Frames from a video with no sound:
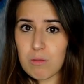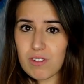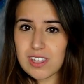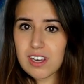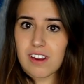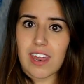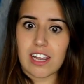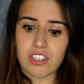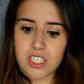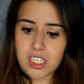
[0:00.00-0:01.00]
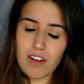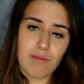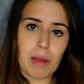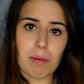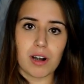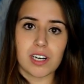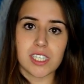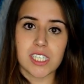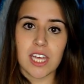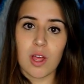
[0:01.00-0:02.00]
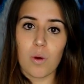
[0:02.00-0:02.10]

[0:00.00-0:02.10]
movie theater that I just stuff my purse